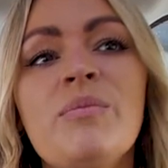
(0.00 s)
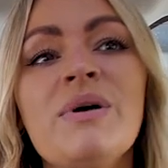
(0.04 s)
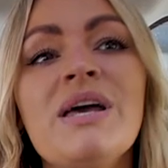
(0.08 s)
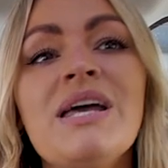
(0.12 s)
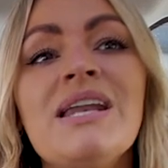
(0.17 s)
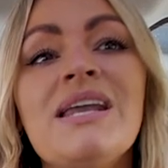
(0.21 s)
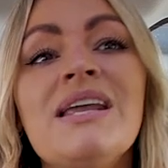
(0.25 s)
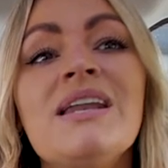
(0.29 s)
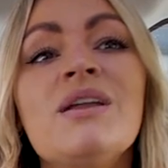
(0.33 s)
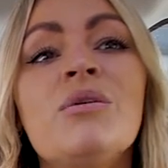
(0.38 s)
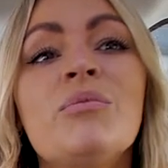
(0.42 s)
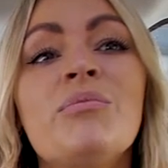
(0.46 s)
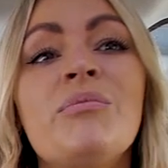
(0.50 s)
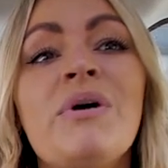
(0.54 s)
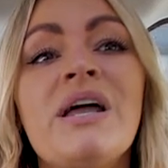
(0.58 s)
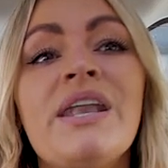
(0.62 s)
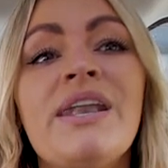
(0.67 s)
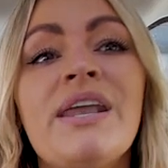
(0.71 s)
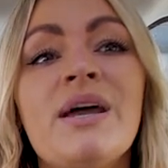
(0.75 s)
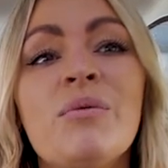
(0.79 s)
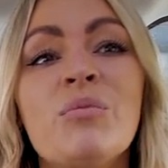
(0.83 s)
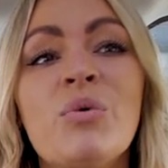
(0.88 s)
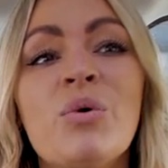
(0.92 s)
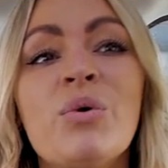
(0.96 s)
being get... in on
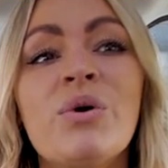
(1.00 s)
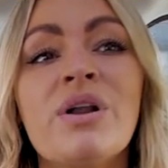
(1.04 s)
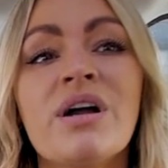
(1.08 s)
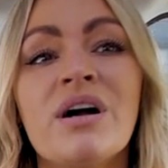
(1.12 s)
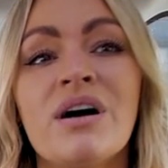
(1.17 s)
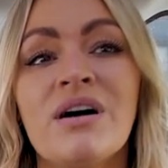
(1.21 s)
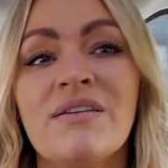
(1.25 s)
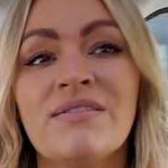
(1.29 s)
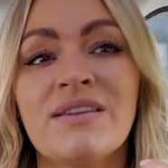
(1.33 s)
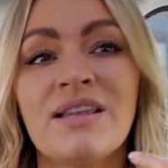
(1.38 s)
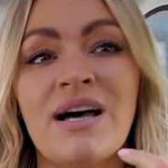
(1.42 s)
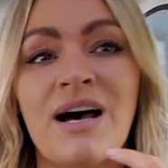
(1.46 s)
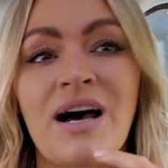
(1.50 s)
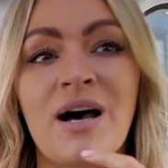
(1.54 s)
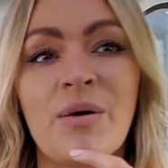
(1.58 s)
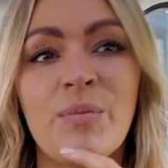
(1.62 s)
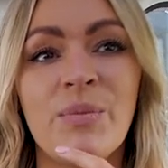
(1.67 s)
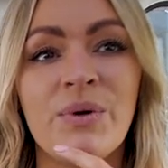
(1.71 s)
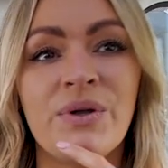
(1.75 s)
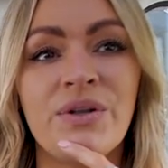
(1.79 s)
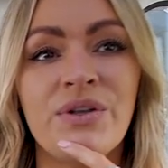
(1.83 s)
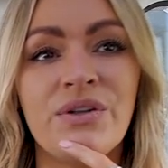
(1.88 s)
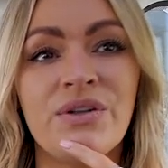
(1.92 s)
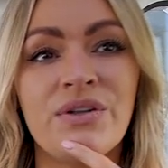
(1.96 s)
Monday morning after that
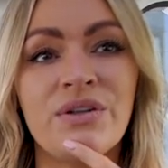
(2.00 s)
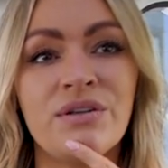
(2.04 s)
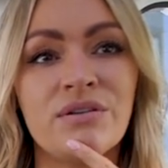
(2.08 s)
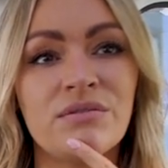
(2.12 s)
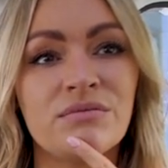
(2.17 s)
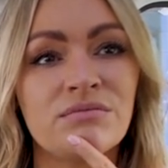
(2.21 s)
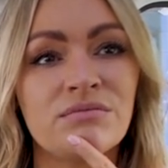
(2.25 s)
happened.